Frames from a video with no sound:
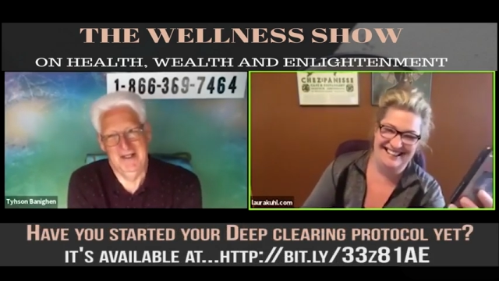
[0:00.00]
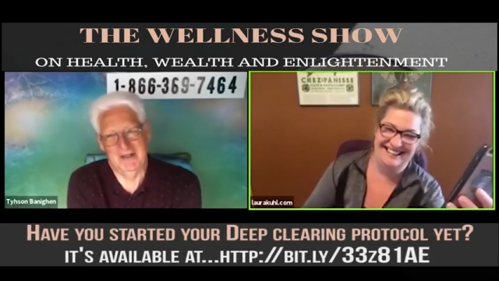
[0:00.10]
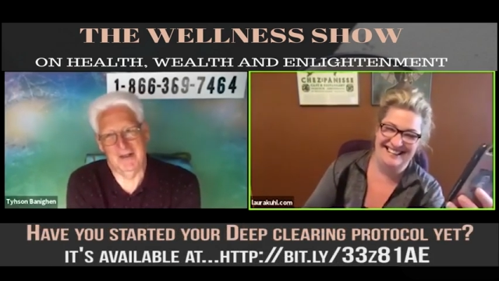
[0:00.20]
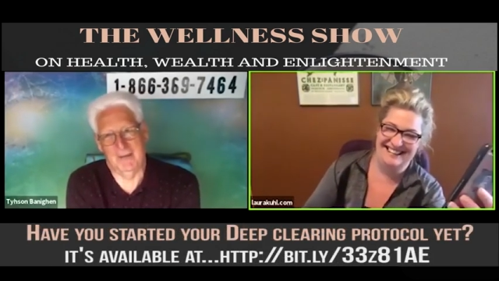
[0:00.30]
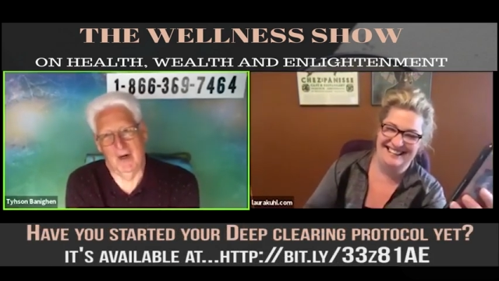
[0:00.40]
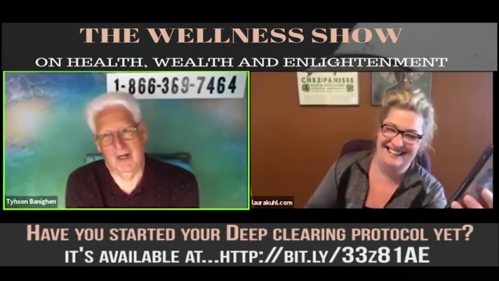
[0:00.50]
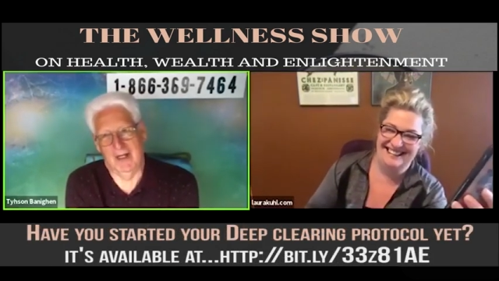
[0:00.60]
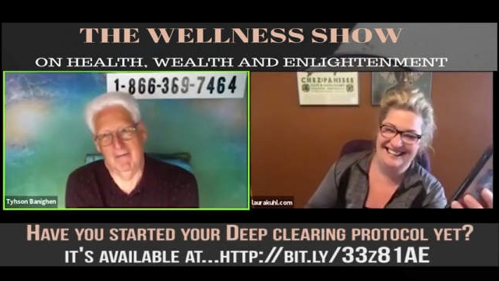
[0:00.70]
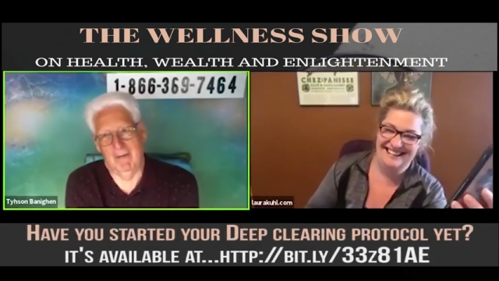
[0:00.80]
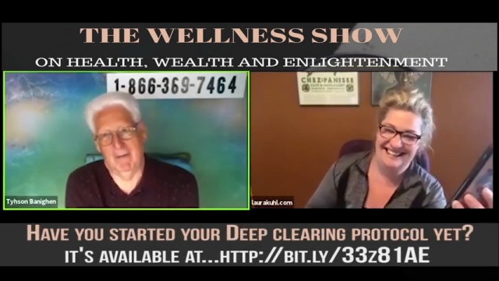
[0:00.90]
Speaker 1: So good
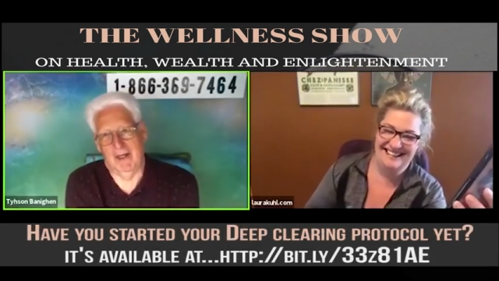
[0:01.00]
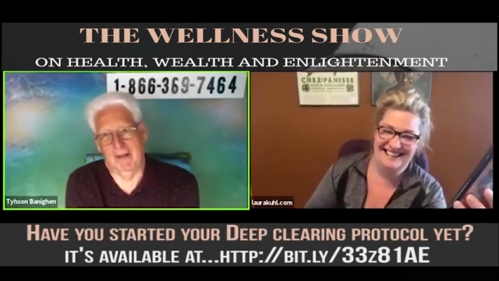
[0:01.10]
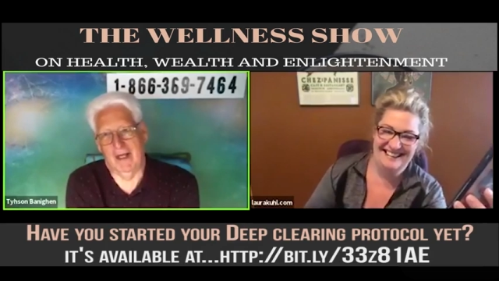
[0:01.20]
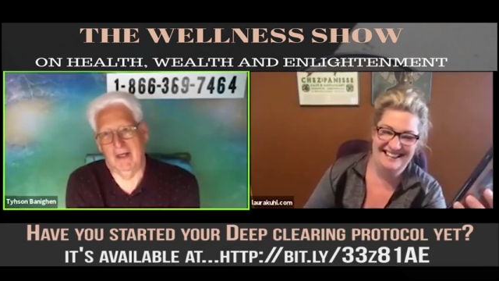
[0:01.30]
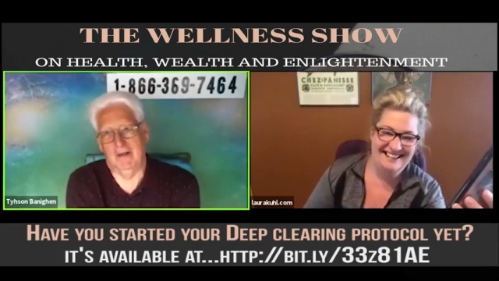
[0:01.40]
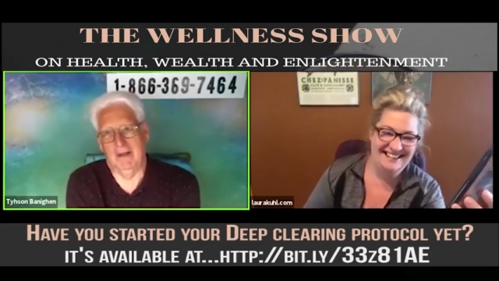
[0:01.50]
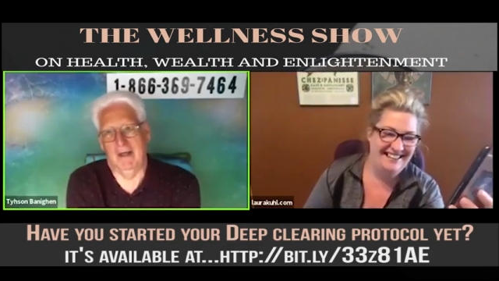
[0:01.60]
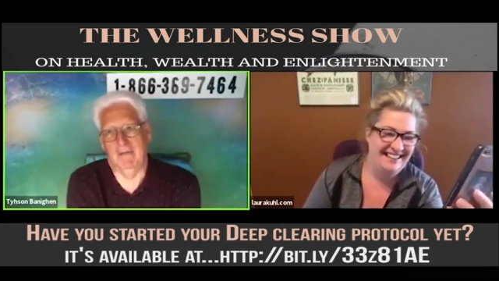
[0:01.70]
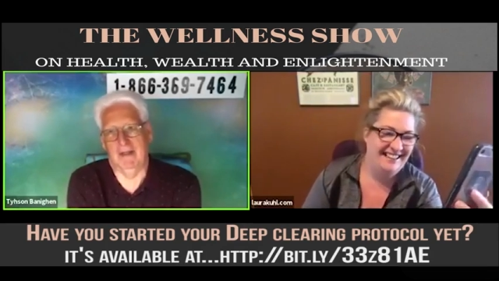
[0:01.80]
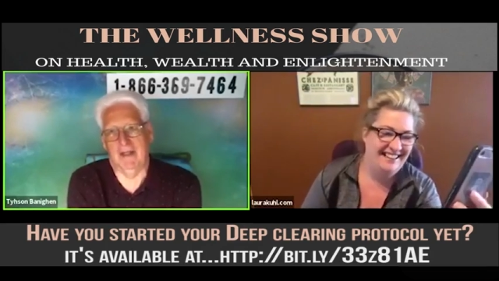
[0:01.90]
morning, everybody. Thank you,
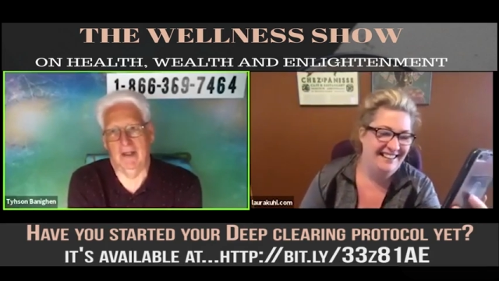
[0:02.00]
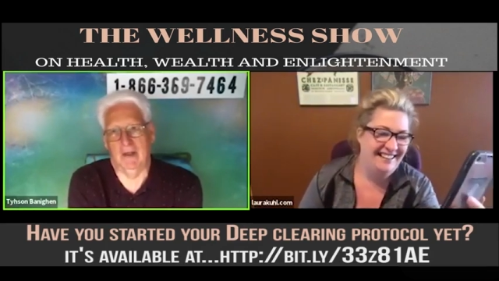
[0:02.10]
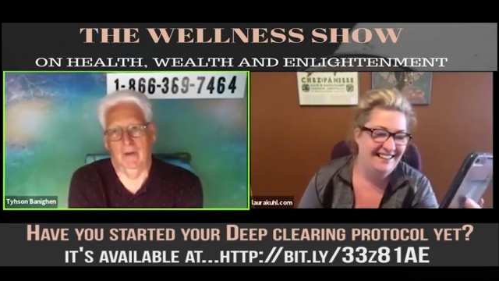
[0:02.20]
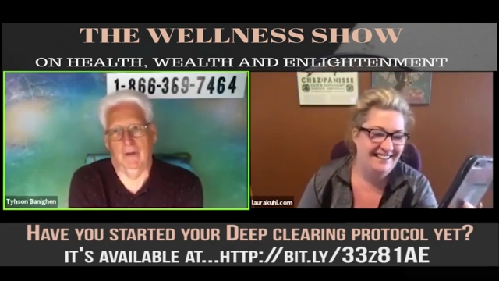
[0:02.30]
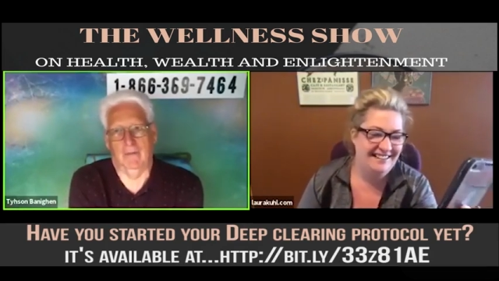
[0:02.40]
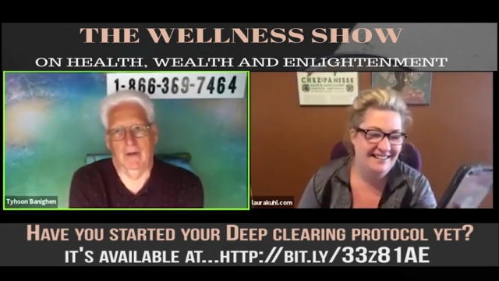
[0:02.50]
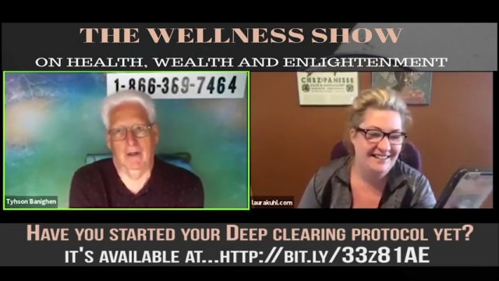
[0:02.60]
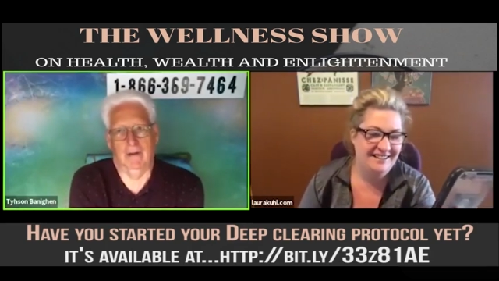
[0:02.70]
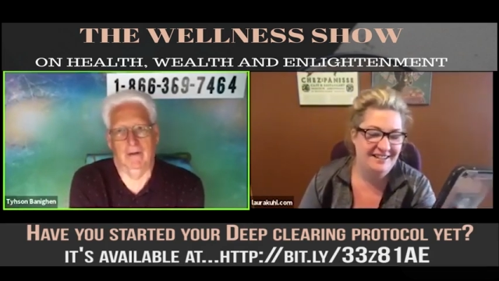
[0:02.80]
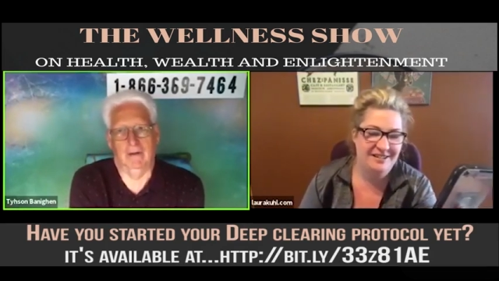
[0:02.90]
Debbie. Thank you,
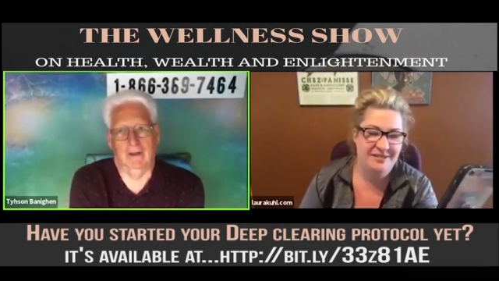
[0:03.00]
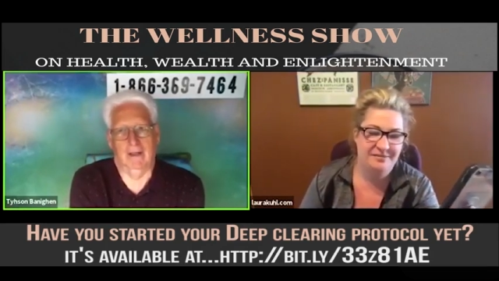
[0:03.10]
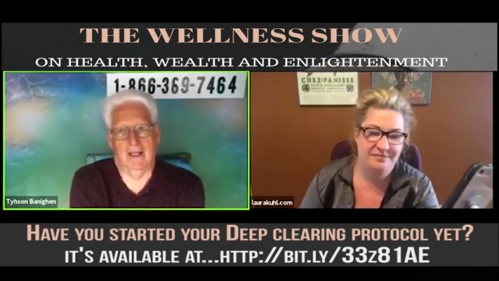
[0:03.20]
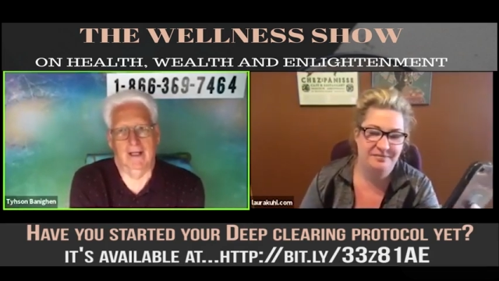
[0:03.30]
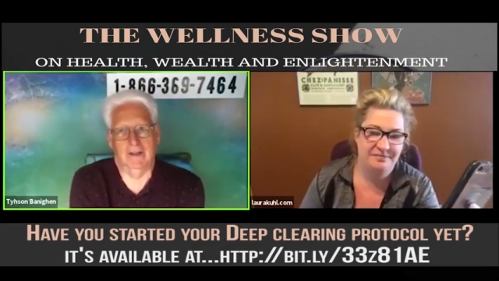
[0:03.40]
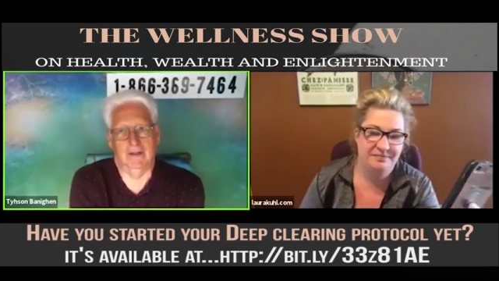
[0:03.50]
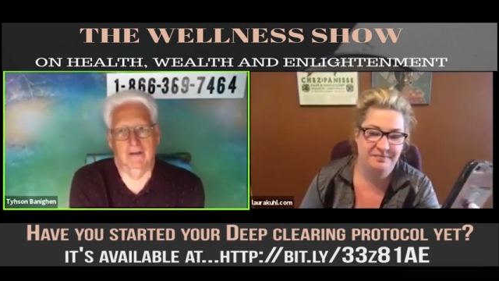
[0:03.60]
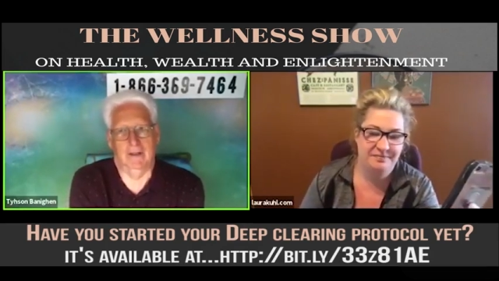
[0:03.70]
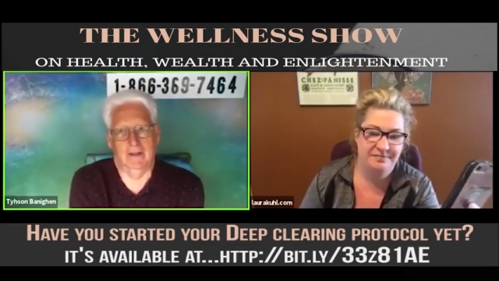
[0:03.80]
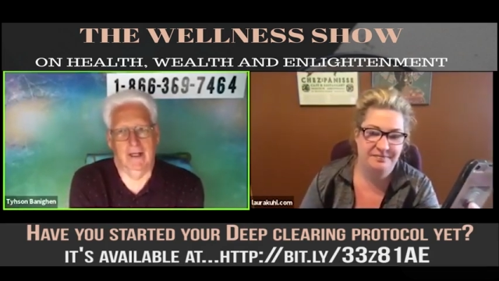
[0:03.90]
Eduardo, Eliza,
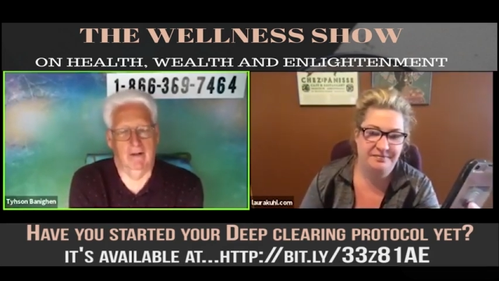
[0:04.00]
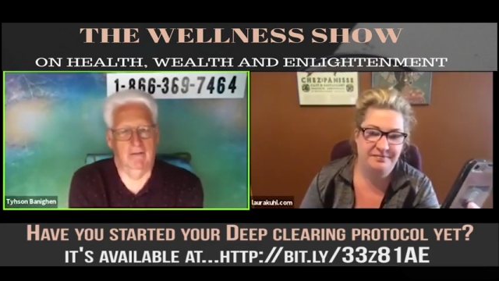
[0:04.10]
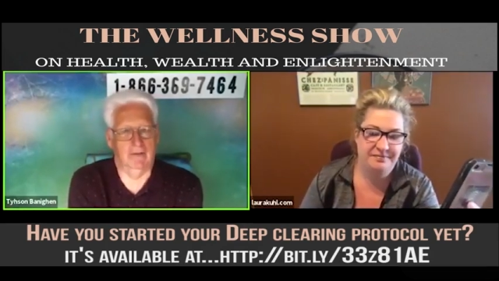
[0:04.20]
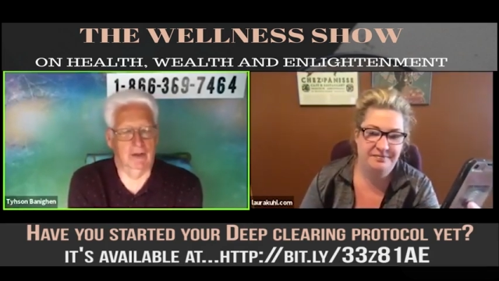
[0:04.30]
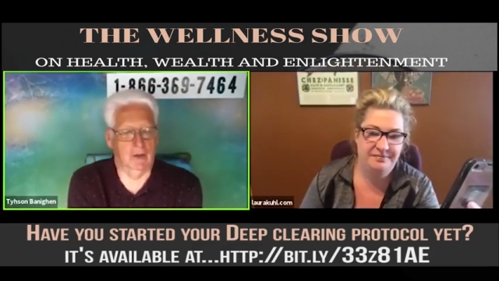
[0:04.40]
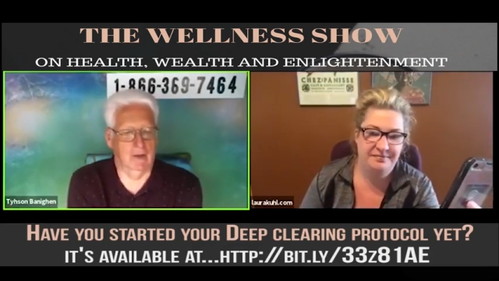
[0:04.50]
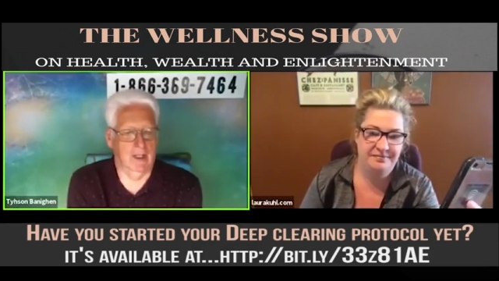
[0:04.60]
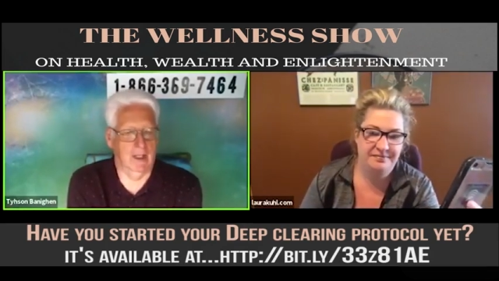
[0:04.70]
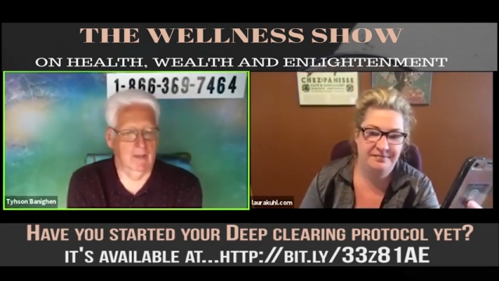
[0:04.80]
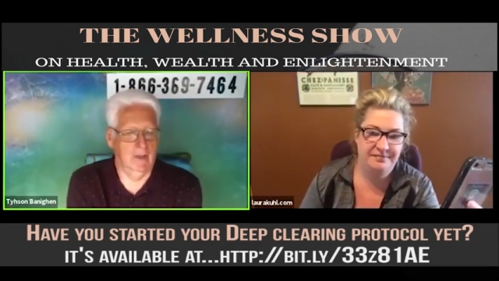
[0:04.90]
and Karen for showing
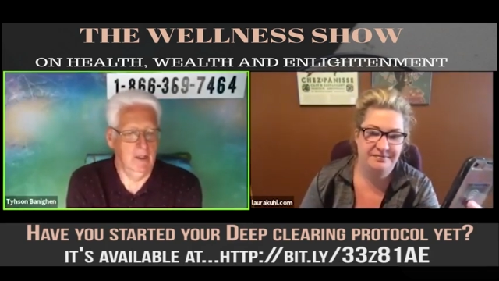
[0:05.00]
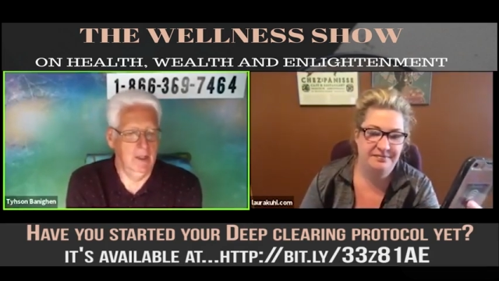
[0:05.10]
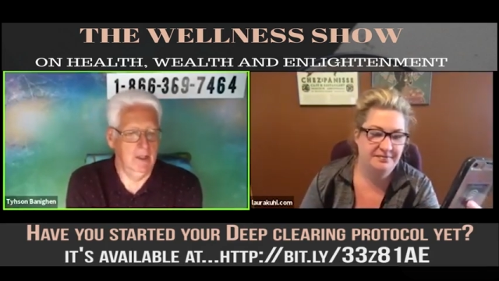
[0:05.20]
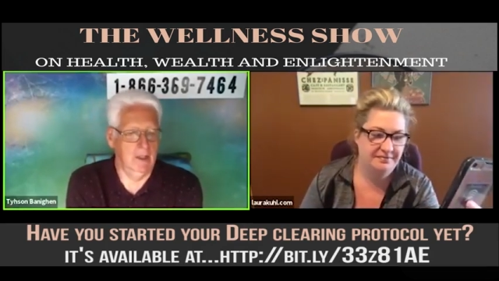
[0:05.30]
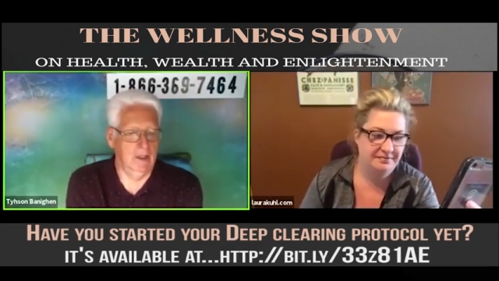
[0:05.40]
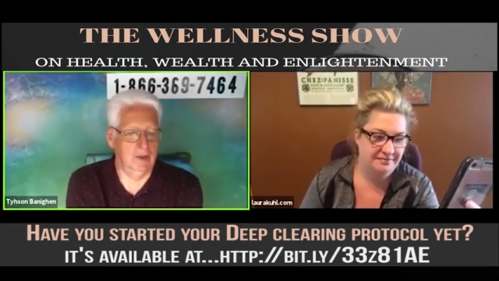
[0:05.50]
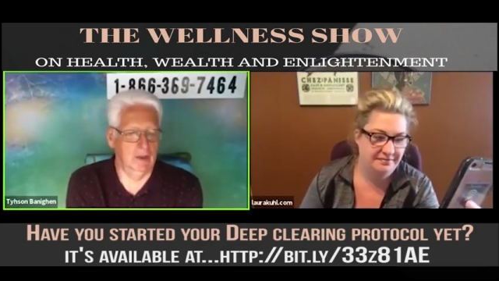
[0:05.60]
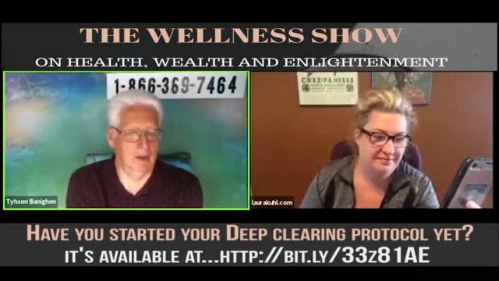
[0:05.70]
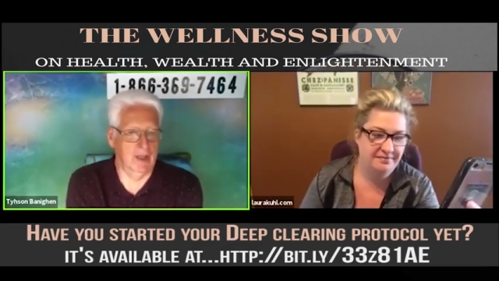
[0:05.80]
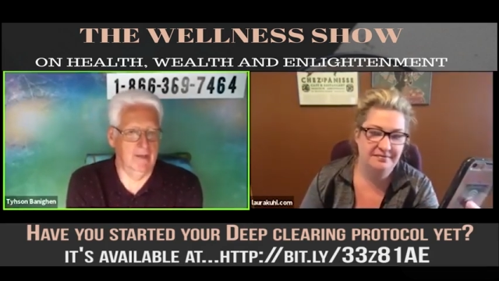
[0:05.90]
up. It's
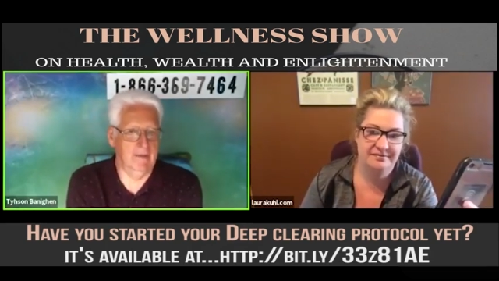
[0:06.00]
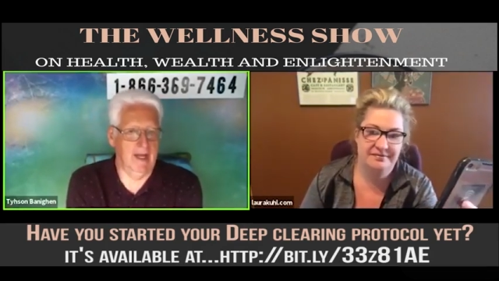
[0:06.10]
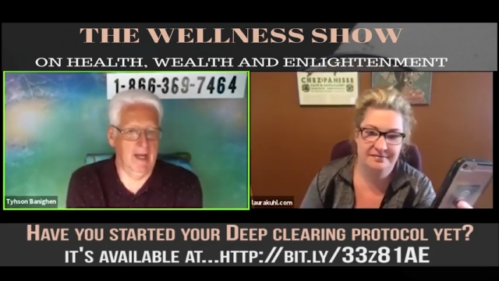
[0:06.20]
your time to